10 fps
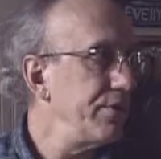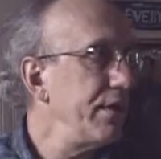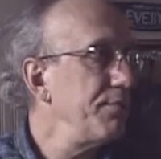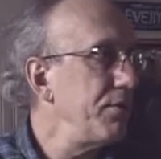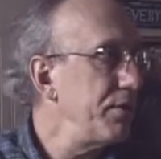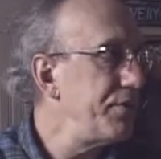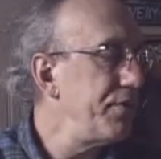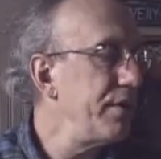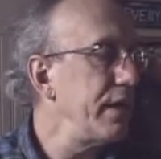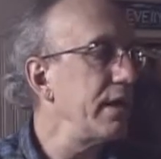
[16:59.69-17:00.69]
it, tell me what you
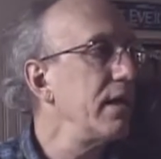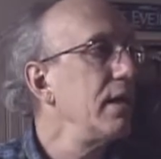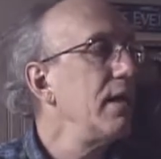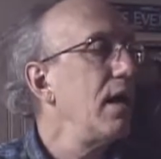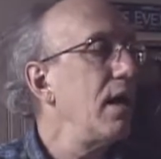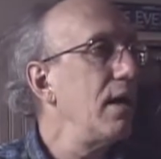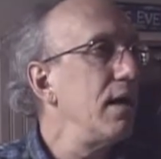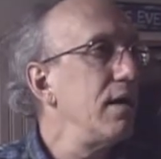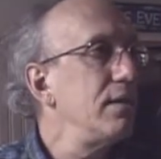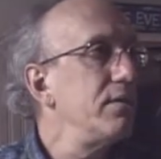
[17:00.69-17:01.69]
think.
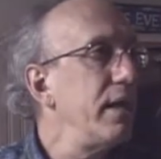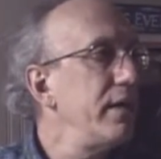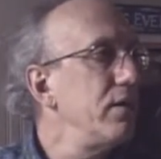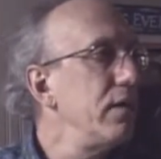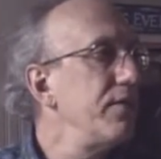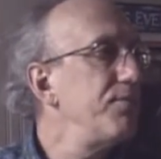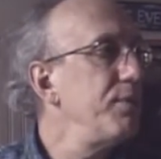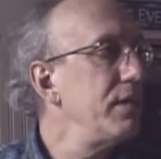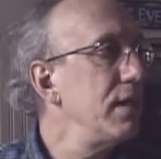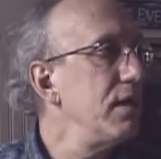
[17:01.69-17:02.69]
NATO has
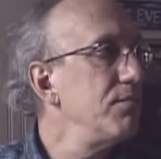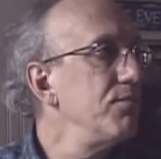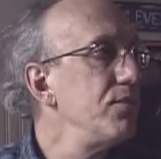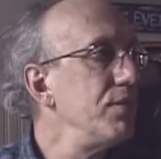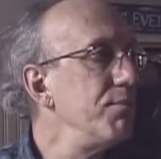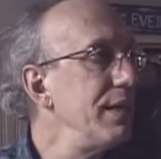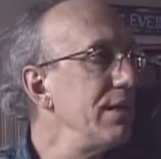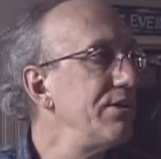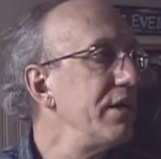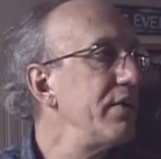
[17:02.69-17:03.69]
become the
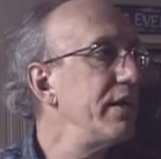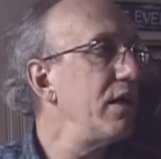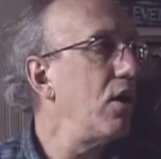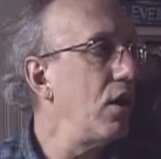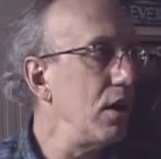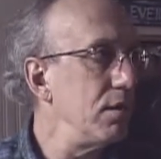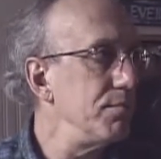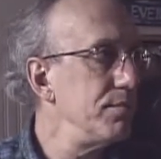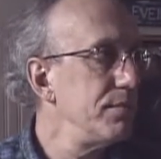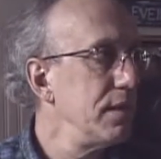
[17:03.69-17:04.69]
military arm